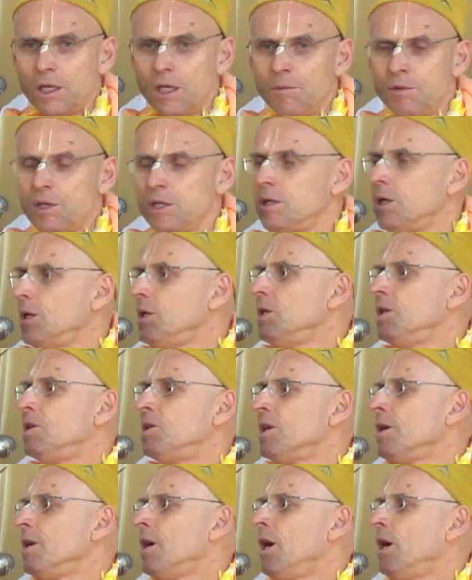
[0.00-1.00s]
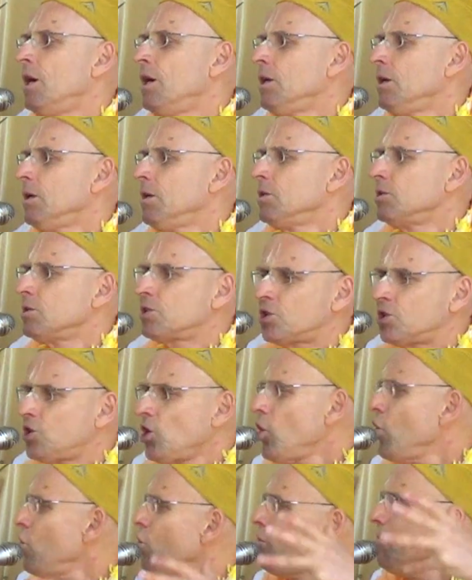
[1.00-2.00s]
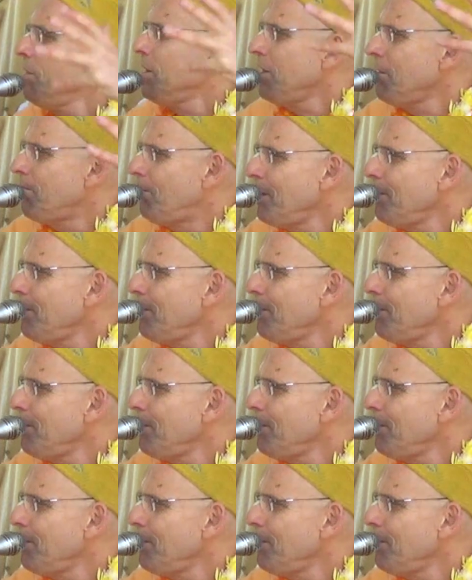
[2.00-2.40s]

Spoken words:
I mean, there are so many